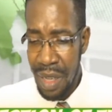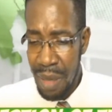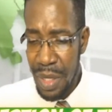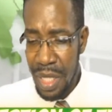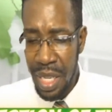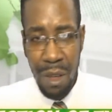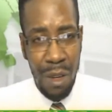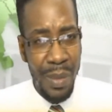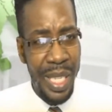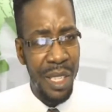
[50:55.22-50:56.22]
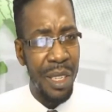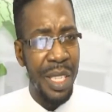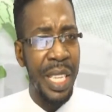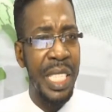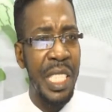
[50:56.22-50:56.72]
to the agreement on
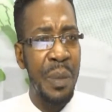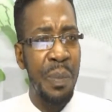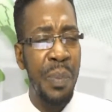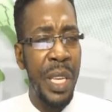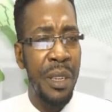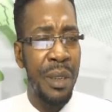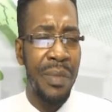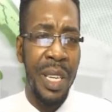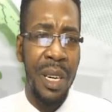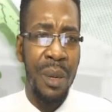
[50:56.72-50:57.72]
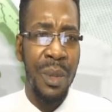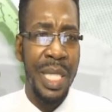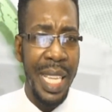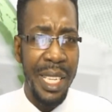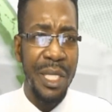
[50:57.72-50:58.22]
a speaker of the house?
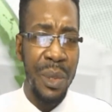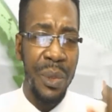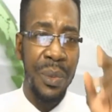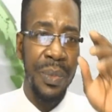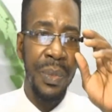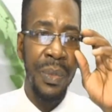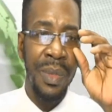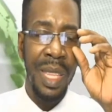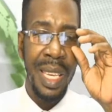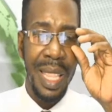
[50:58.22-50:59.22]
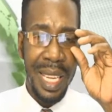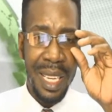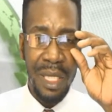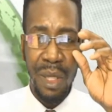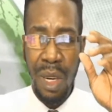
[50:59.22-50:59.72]
Let us know. Let
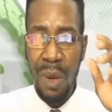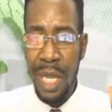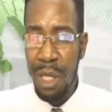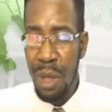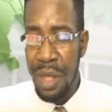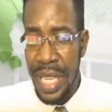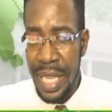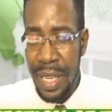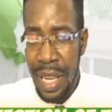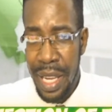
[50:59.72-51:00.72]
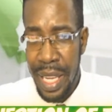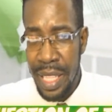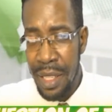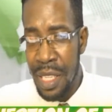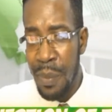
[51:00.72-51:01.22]
us know what you think. Hit
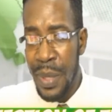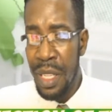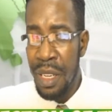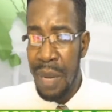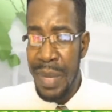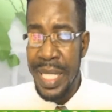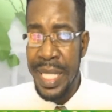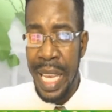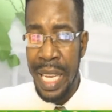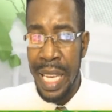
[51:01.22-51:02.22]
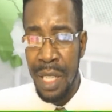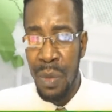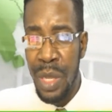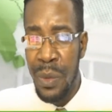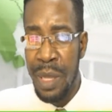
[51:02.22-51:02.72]
us up in the comment section.
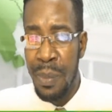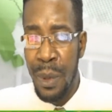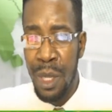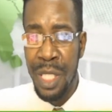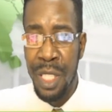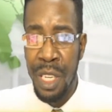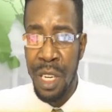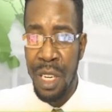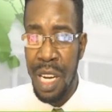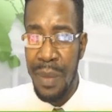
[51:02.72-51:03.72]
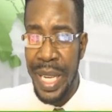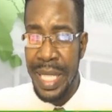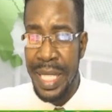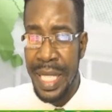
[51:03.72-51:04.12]
We will post your comment.